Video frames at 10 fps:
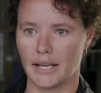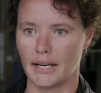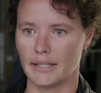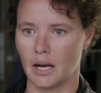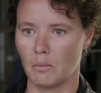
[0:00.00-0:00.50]

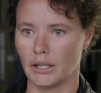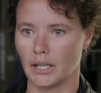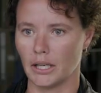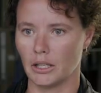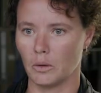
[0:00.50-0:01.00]
say to someone
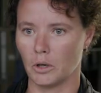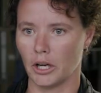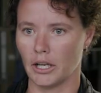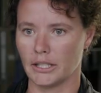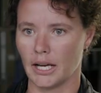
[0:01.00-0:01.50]
that you want to
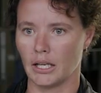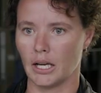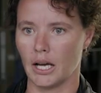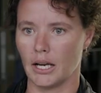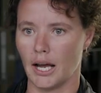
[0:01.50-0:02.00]
go down
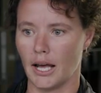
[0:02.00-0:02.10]
an